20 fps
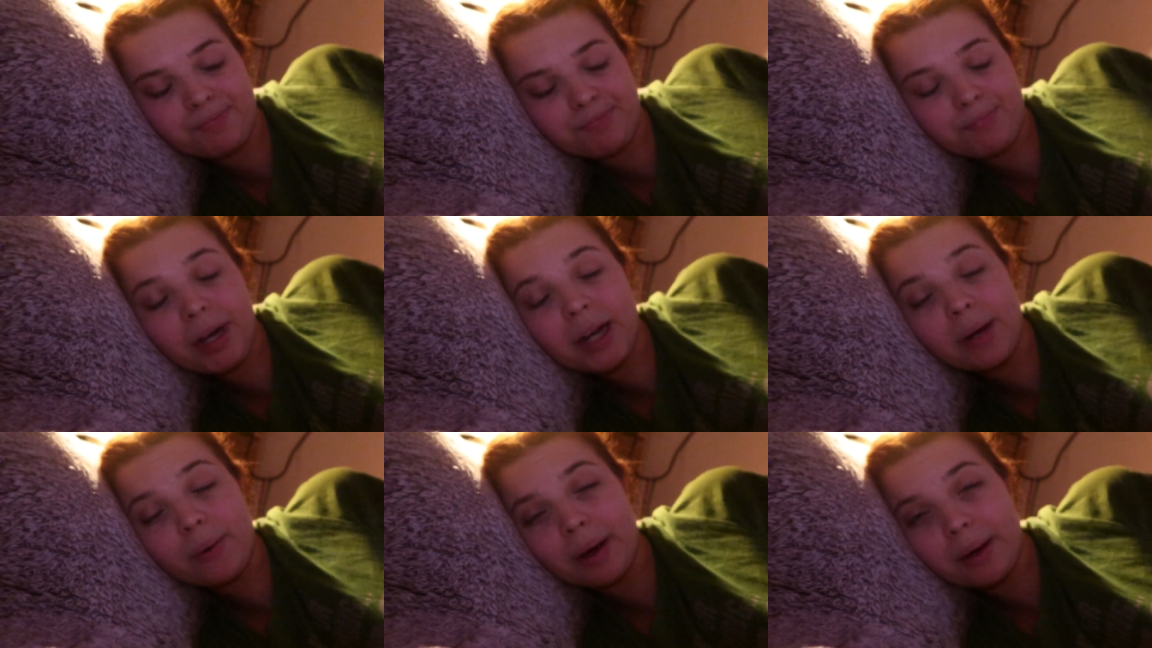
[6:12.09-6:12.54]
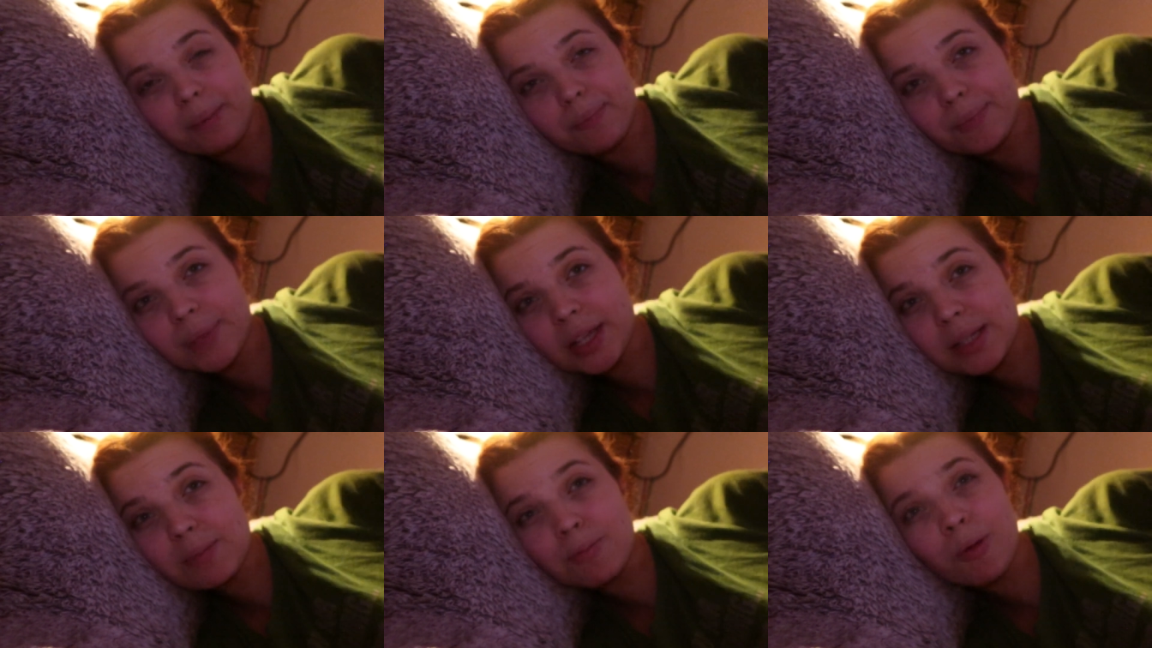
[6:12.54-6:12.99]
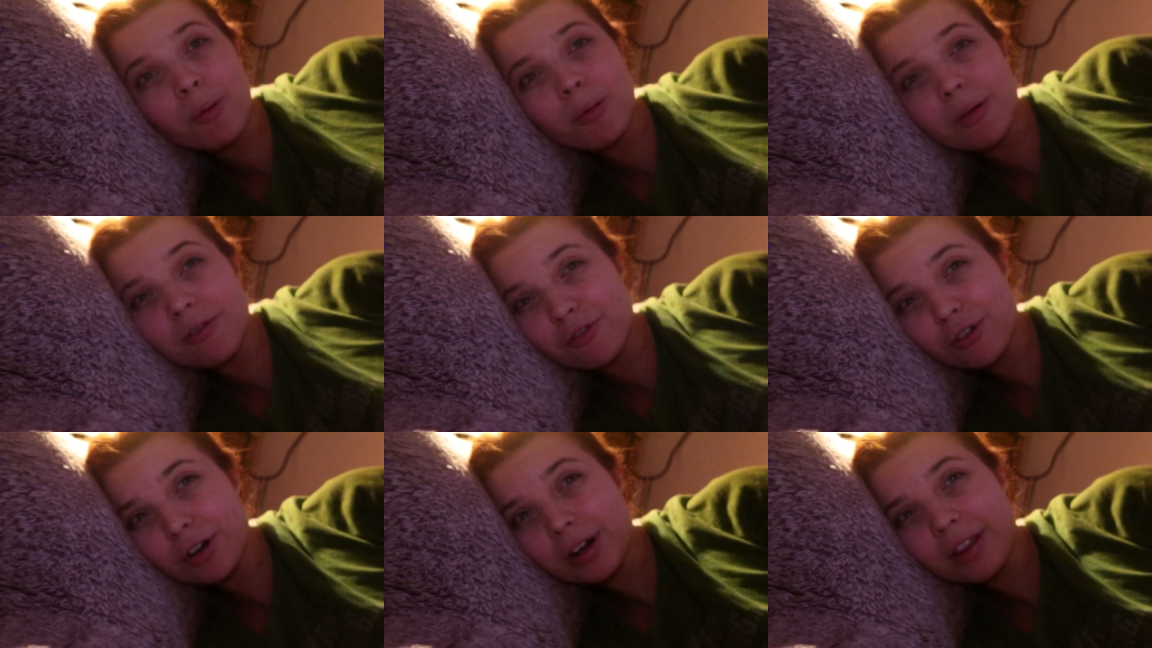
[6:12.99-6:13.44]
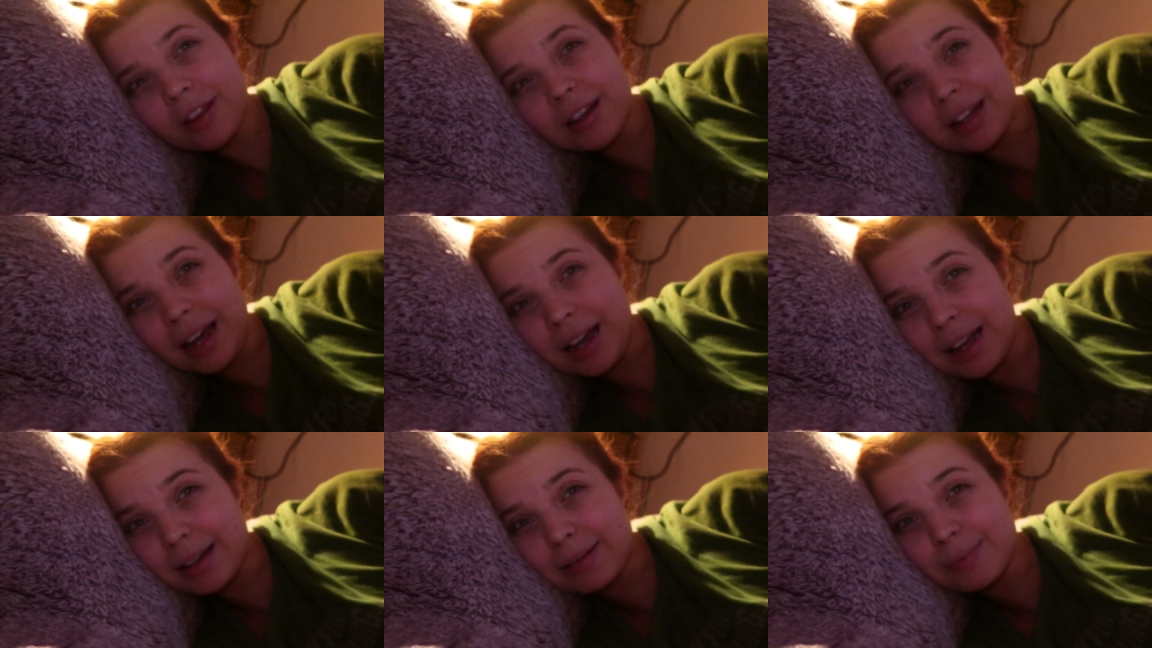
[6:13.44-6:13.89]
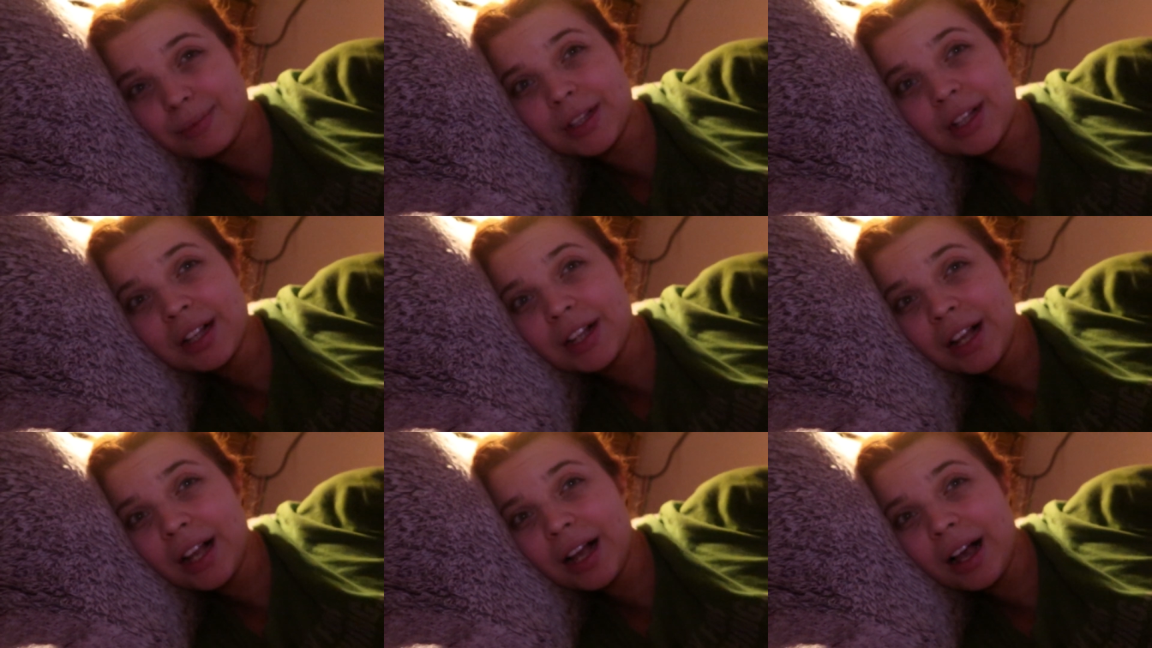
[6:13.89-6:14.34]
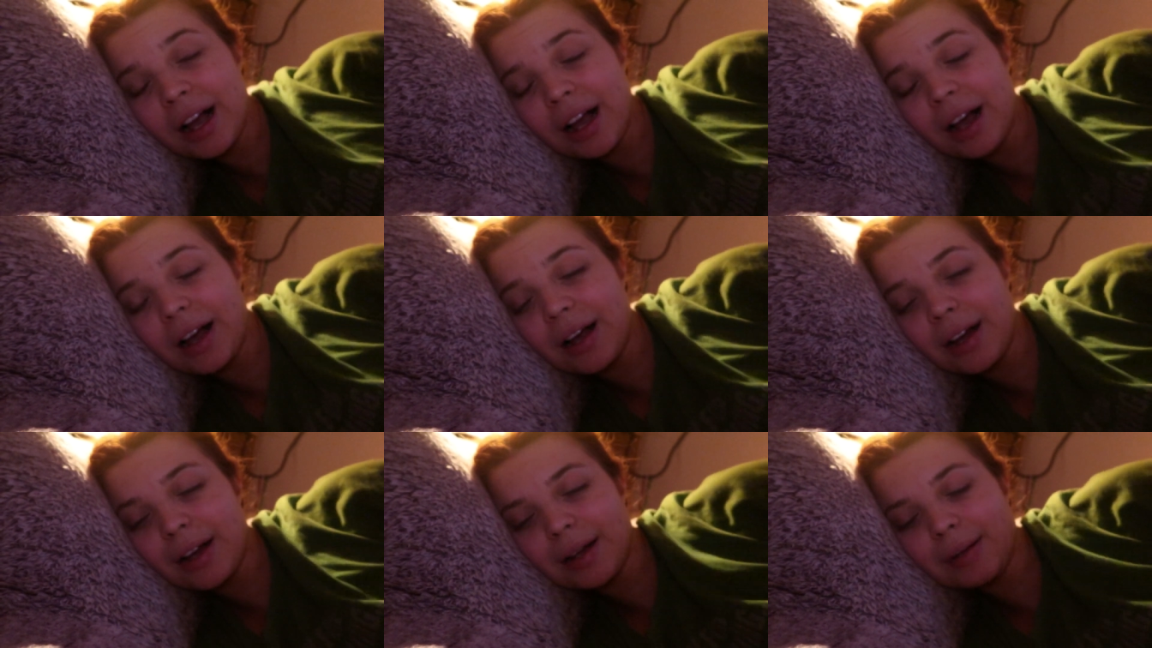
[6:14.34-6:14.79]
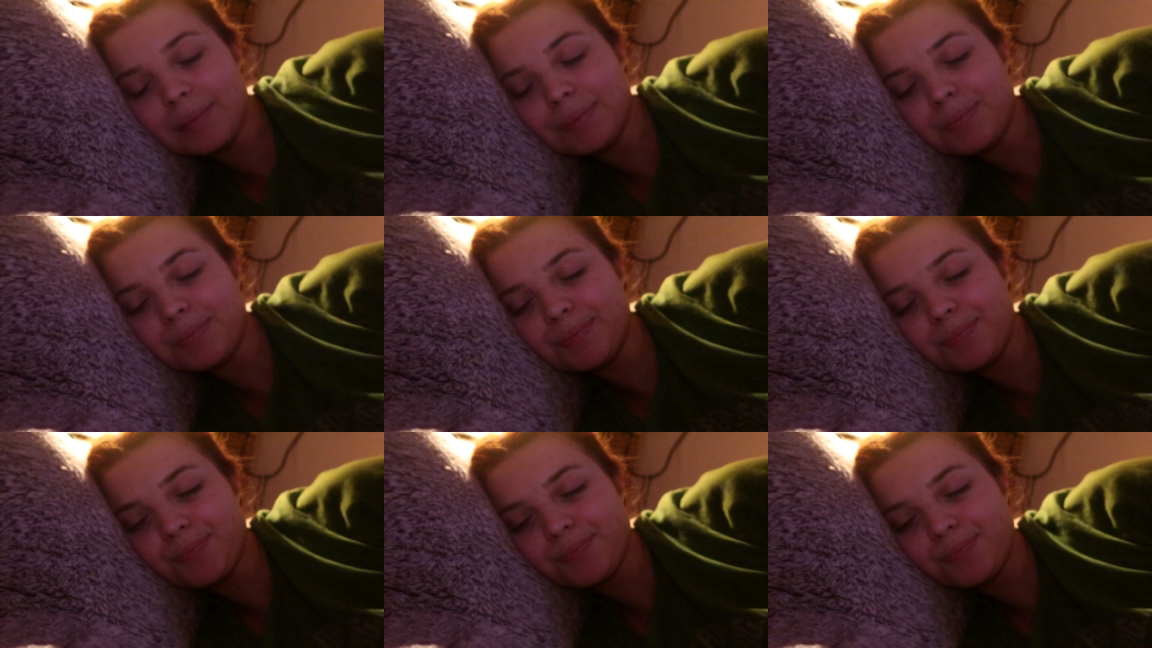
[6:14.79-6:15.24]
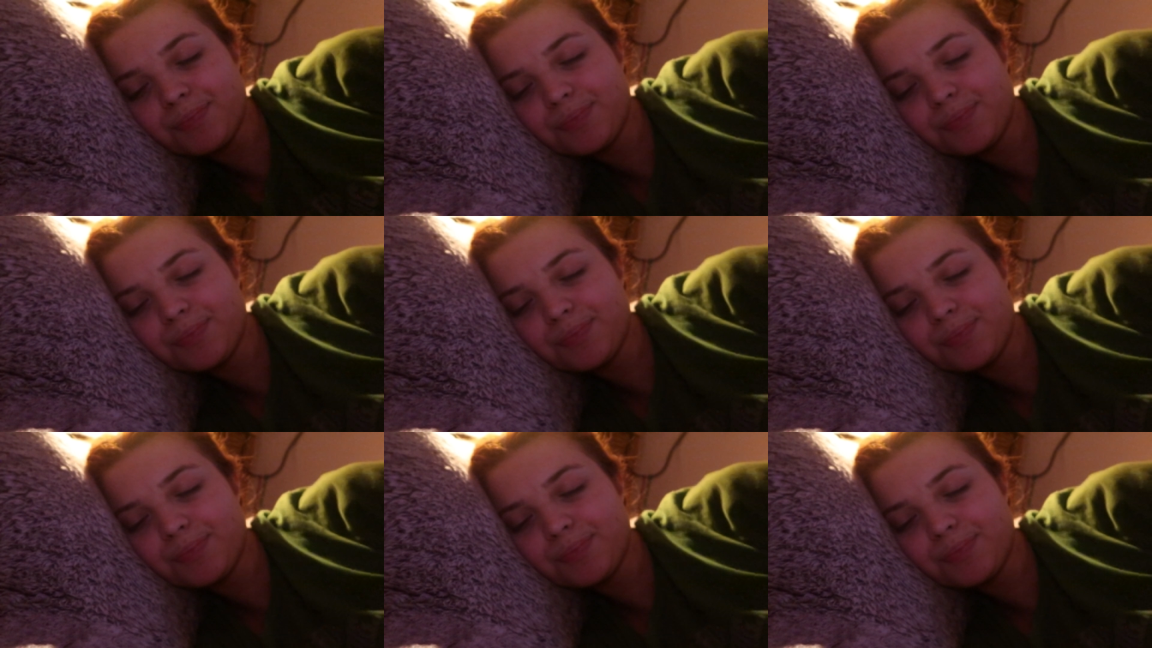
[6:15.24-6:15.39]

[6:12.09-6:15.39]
But anyway, that's a problem for another day. It's